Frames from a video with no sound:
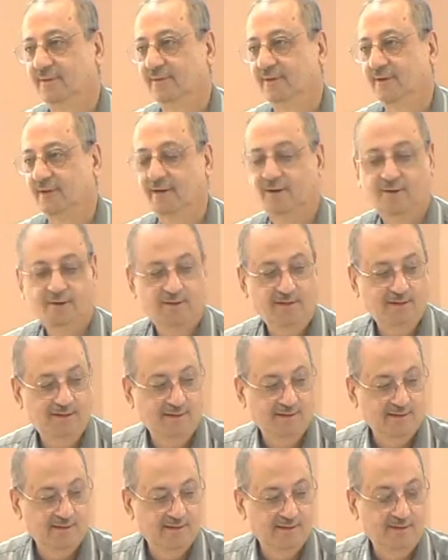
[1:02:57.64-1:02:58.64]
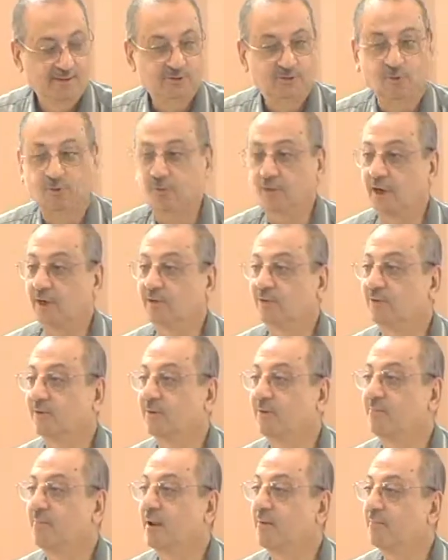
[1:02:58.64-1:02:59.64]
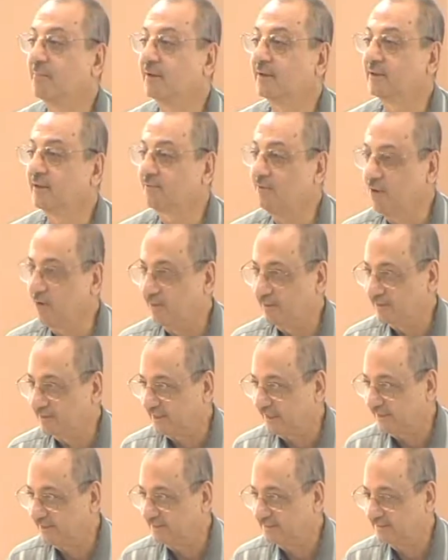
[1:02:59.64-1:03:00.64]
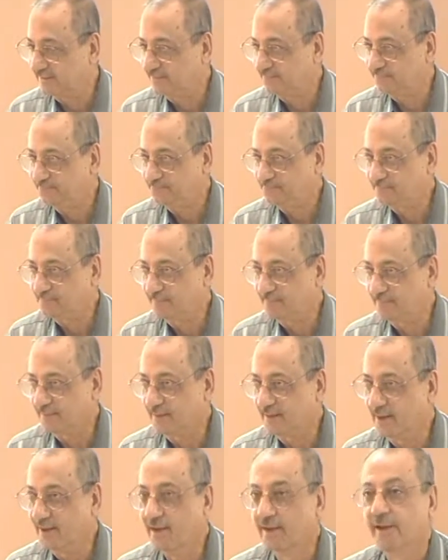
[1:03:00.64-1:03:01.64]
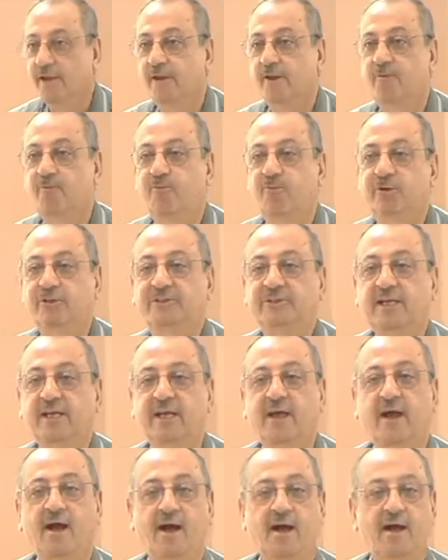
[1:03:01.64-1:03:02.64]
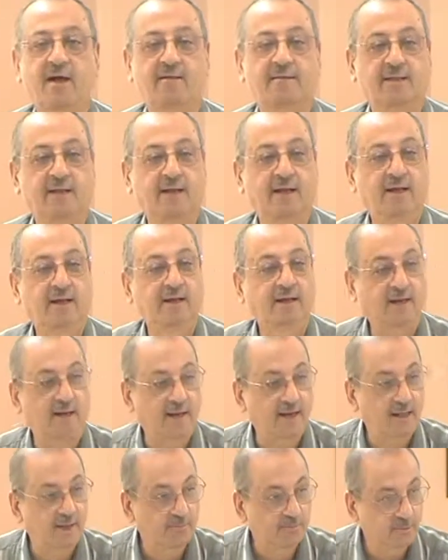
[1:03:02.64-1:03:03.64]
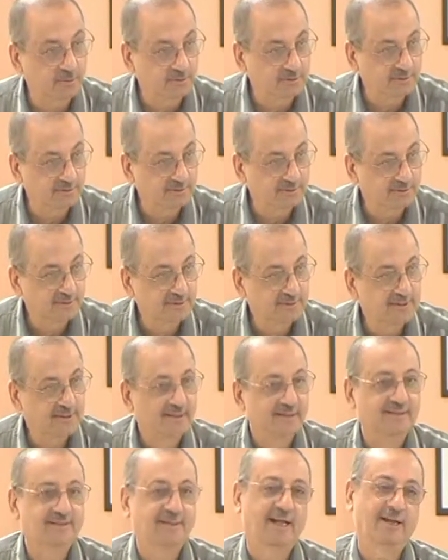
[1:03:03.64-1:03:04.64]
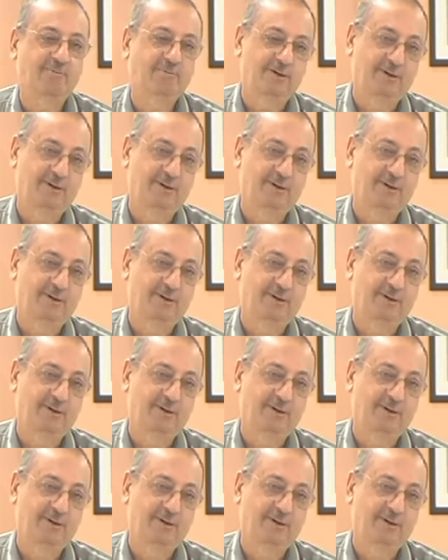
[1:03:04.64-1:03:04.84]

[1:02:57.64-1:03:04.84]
So we've got to remember the vowel signs. If we say haza kalabun, that will